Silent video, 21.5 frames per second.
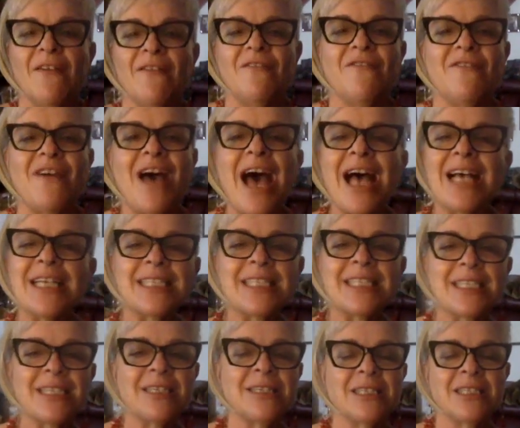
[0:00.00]

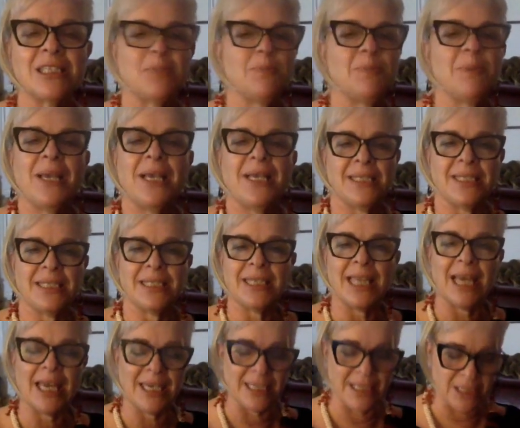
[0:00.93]
vast space
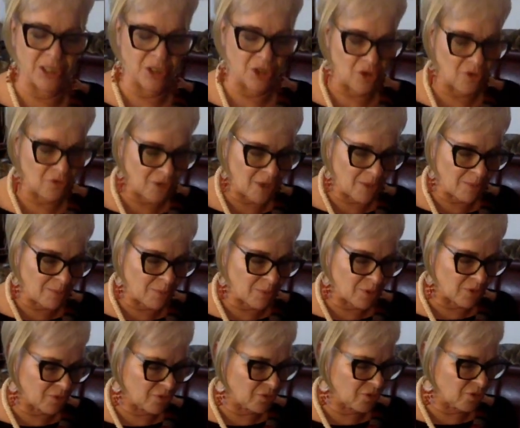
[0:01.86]
that is
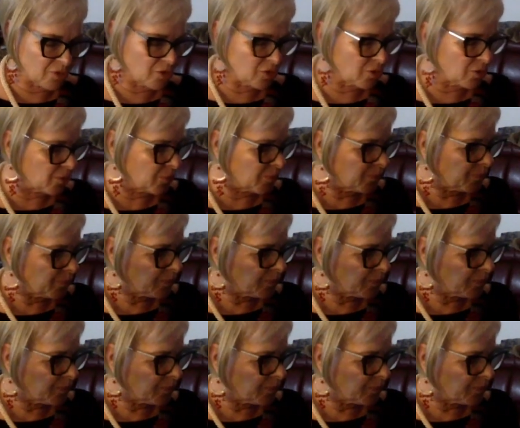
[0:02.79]
November for you.